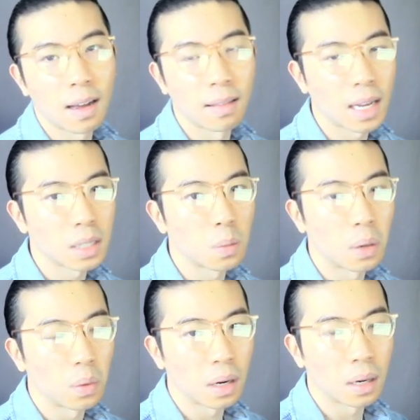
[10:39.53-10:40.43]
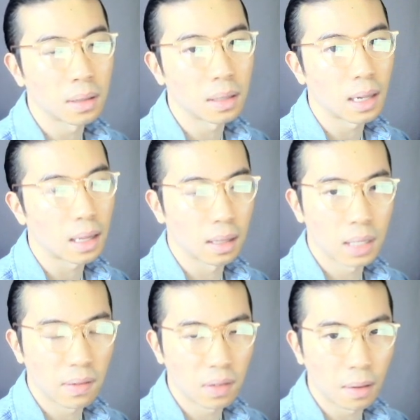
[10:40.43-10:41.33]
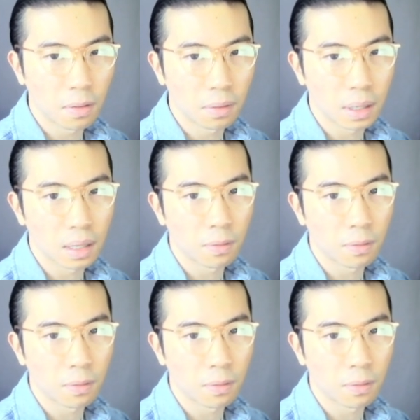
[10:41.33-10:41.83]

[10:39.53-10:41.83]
and that's when we're gonna see like the 1750